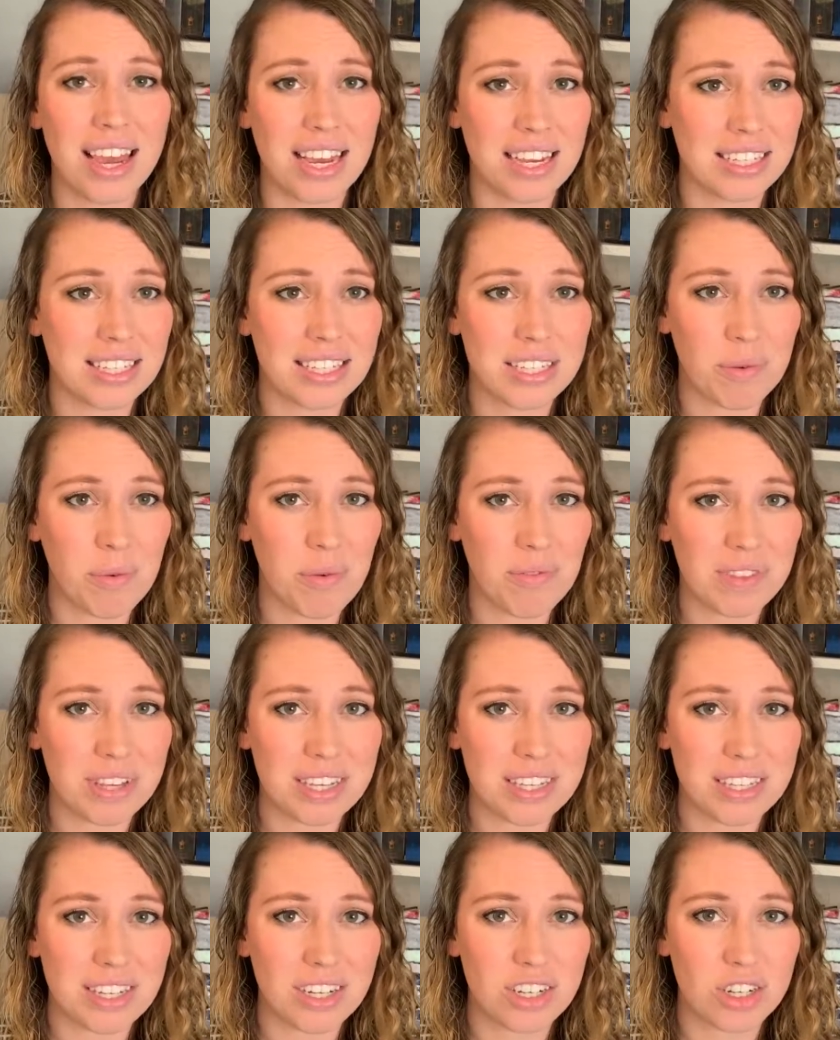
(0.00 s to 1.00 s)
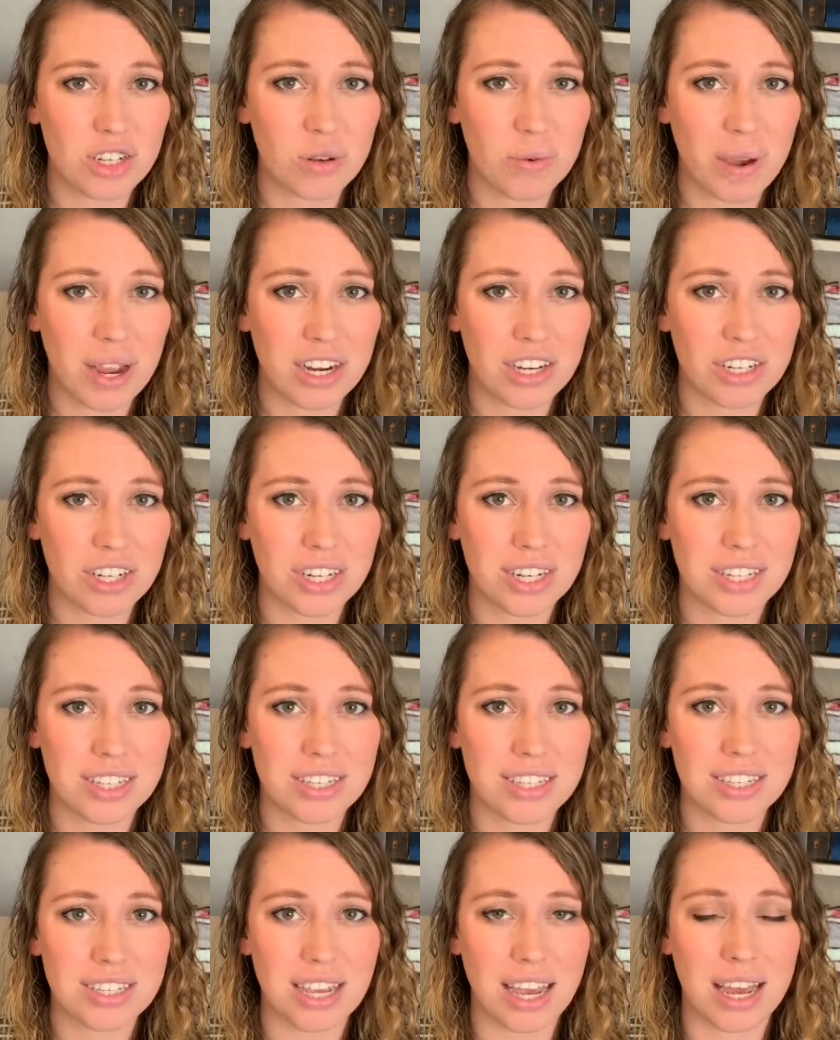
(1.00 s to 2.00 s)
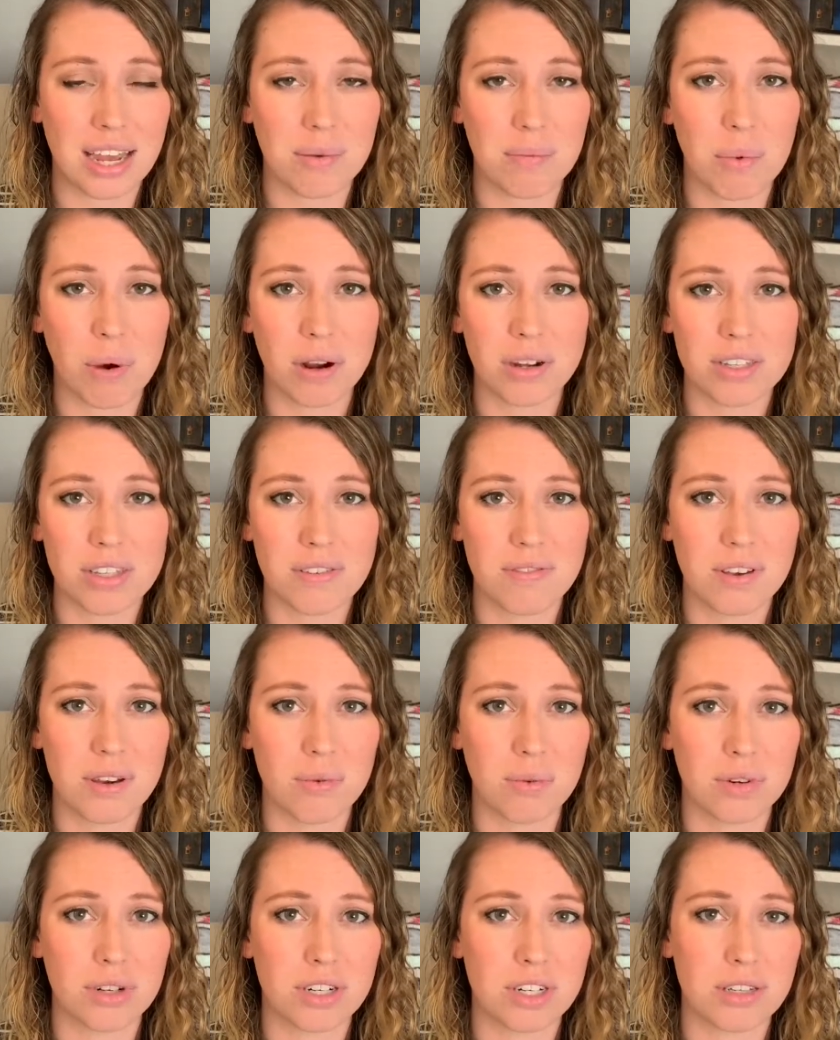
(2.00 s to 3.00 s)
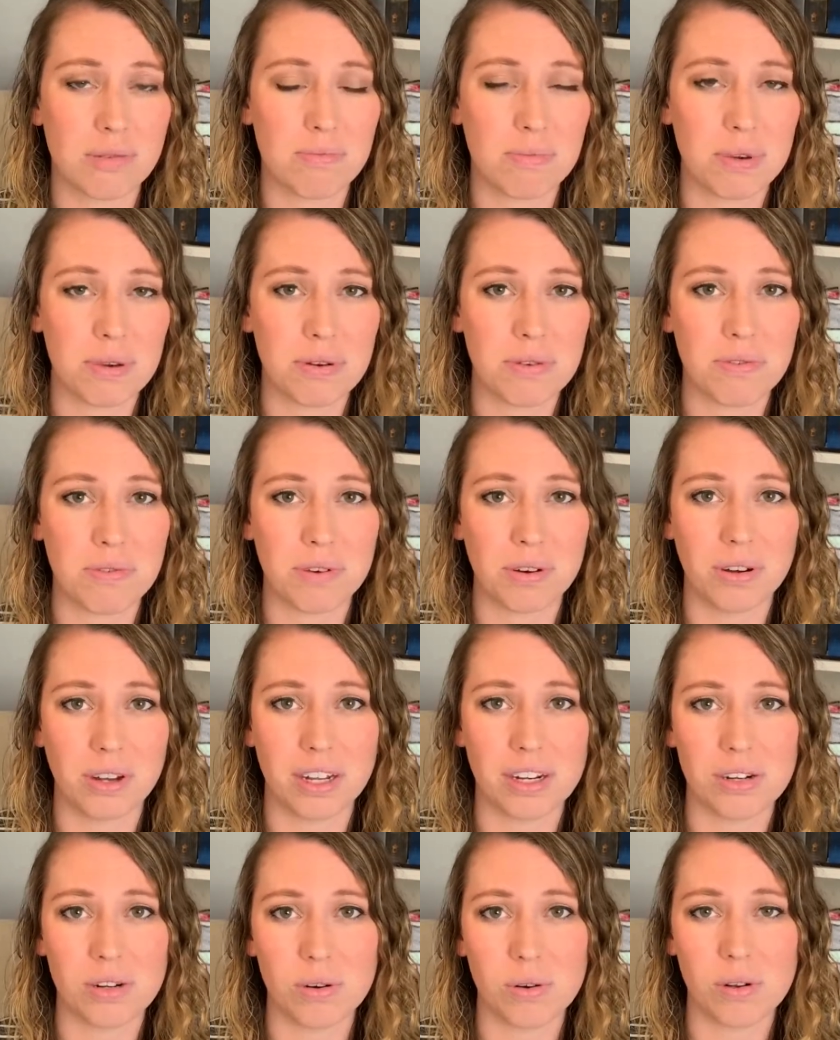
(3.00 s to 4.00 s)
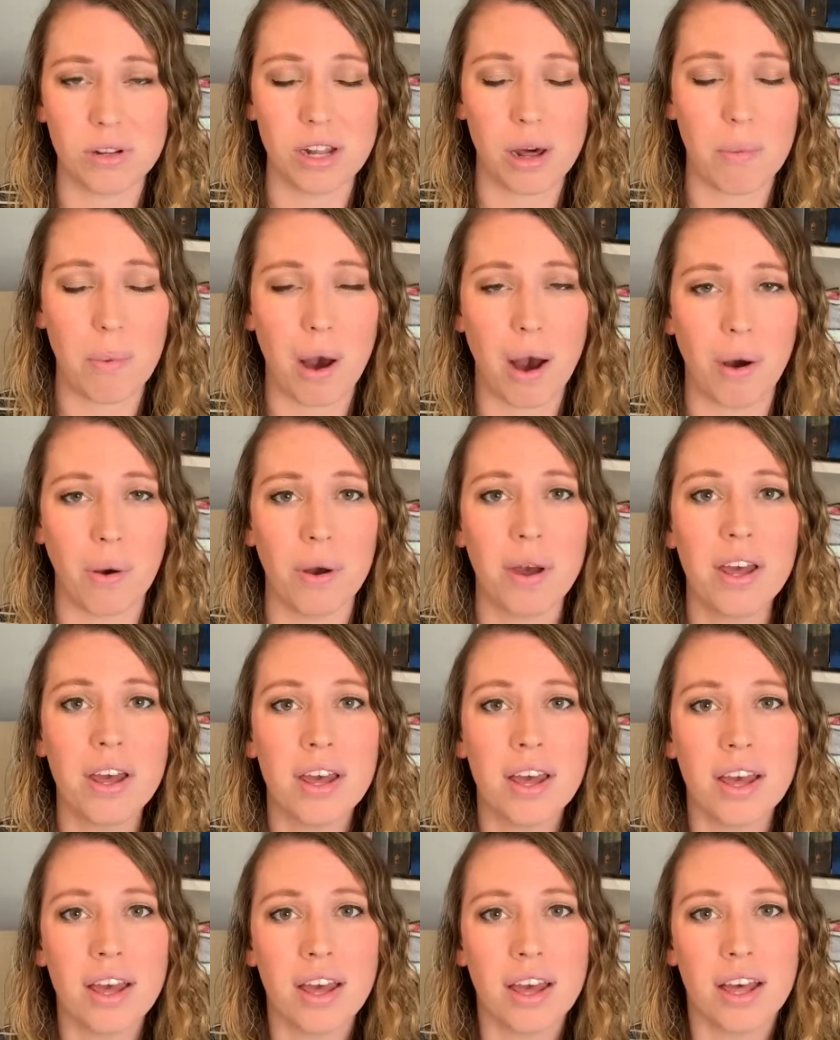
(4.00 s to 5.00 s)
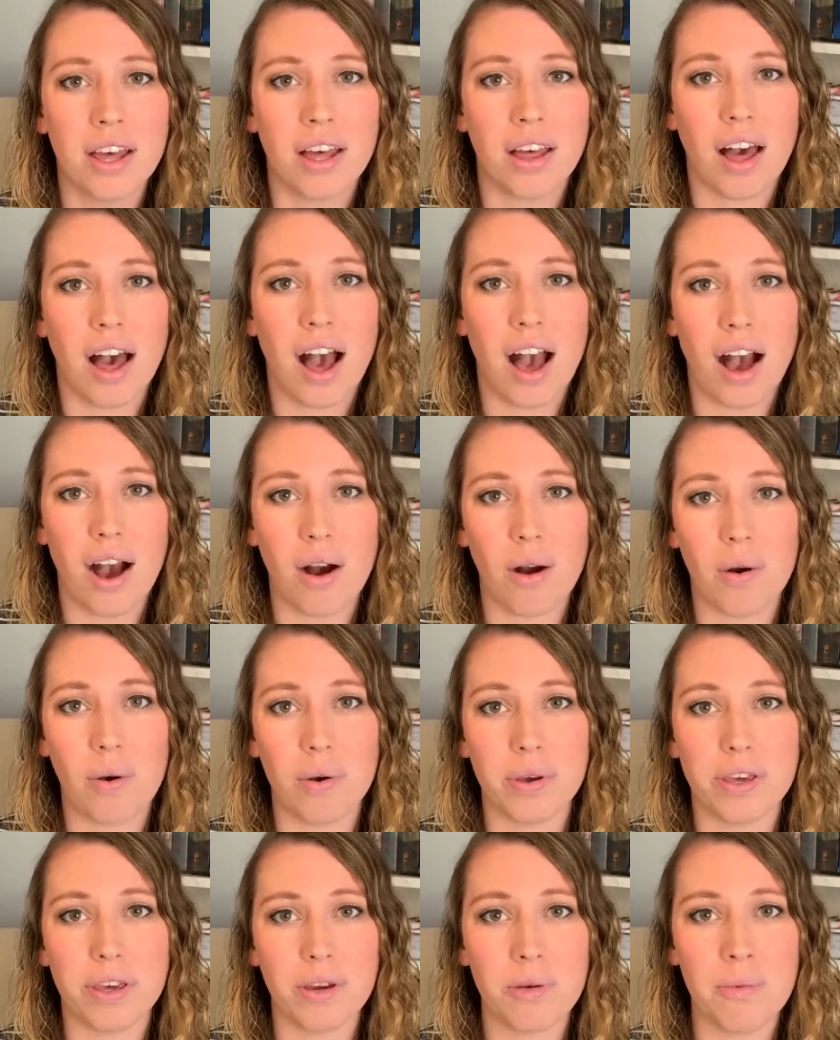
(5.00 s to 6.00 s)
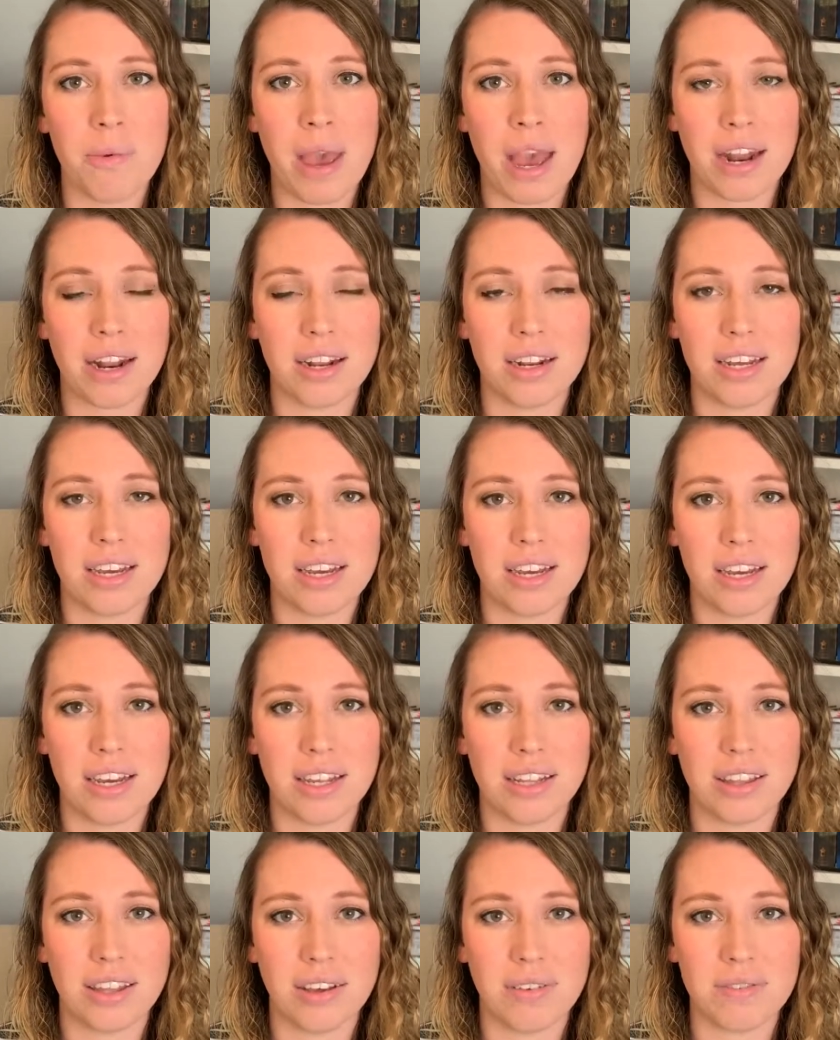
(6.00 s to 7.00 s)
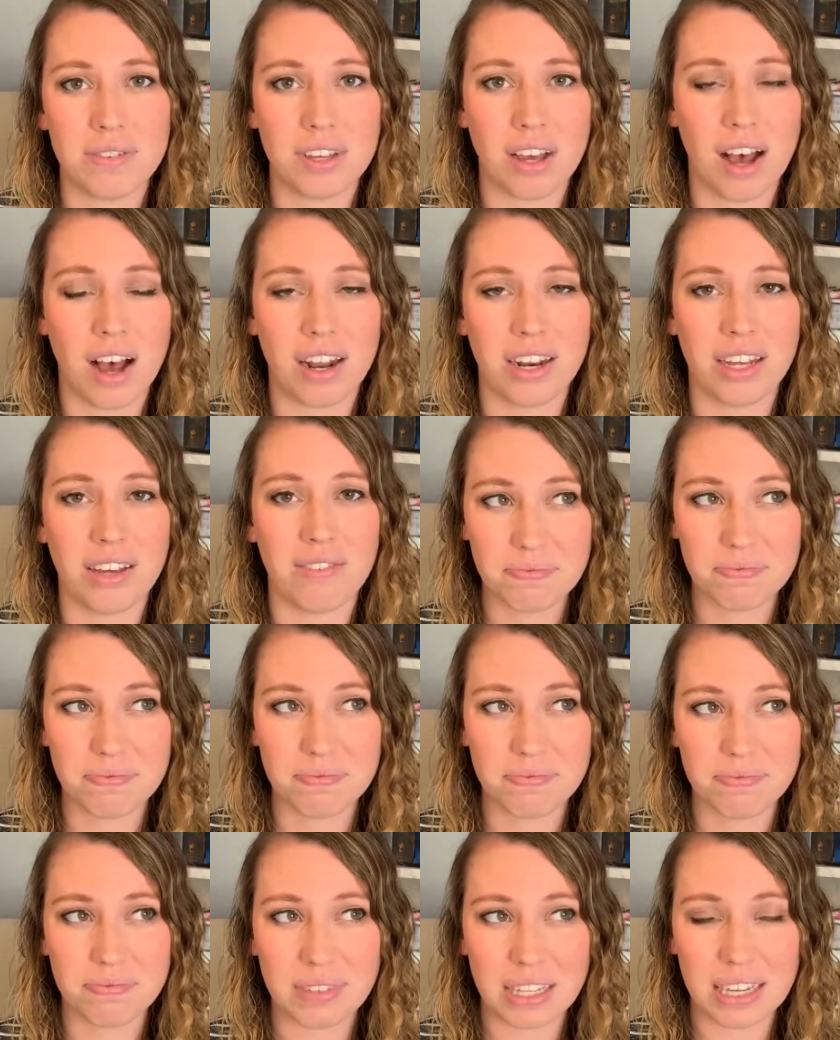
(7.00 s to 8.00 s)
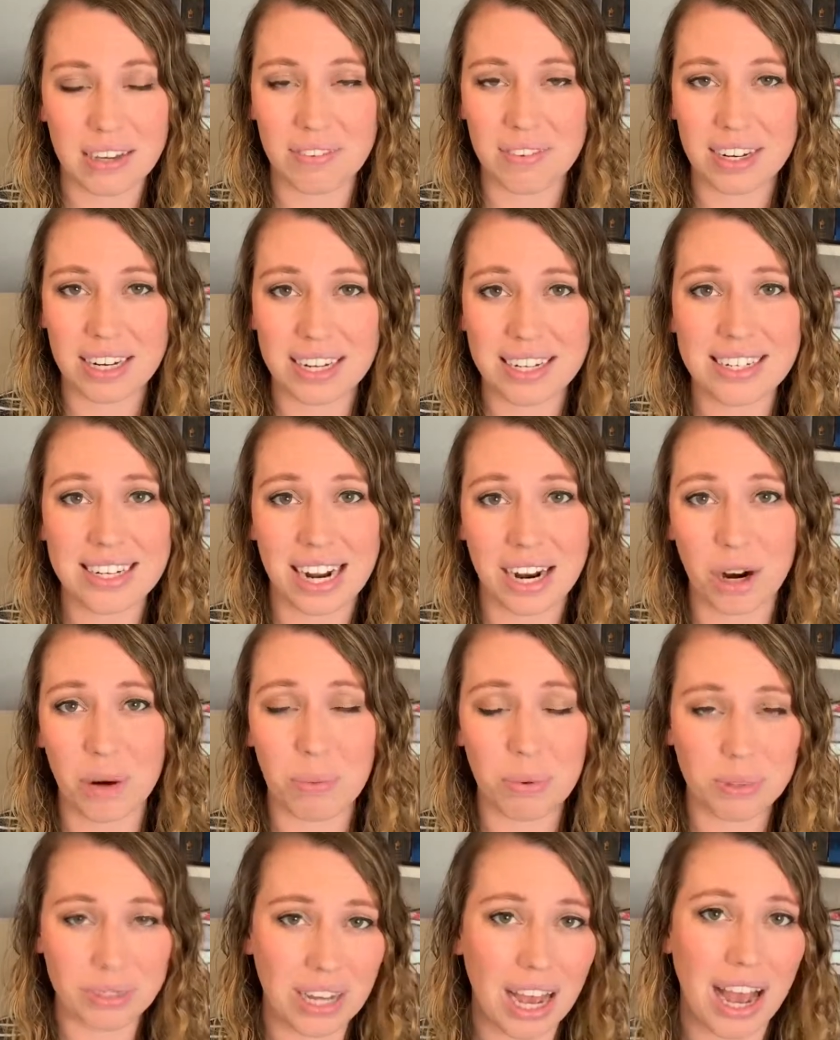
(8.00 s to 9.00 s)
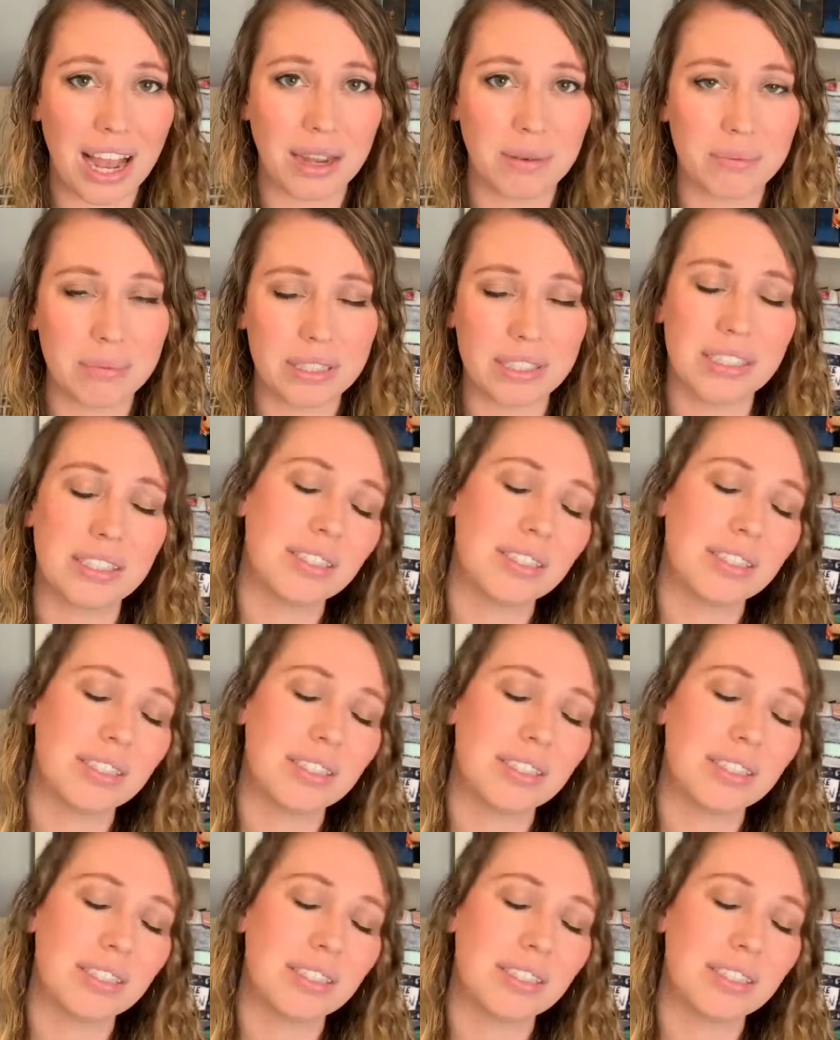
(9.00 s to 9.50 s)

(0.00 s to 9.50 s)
in some of these situations. And parts of it were just beautiful and told about how humanity lives on even in terrible times.